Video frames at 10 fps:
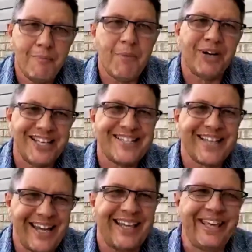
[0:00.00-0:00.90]
Remember, he
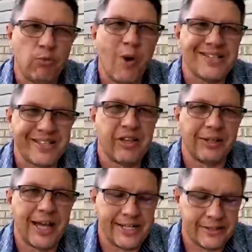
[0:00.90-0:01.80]
said he was the
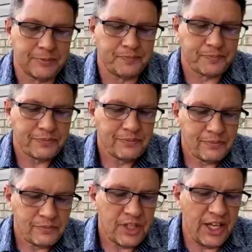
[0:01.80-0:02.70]
light,
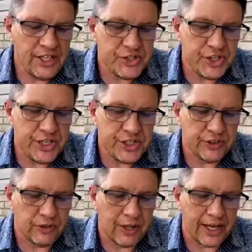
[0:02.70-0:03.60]
and he's
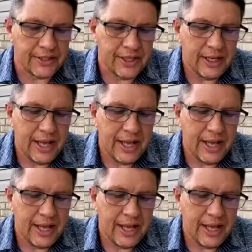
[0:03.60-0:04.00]
teaching the light.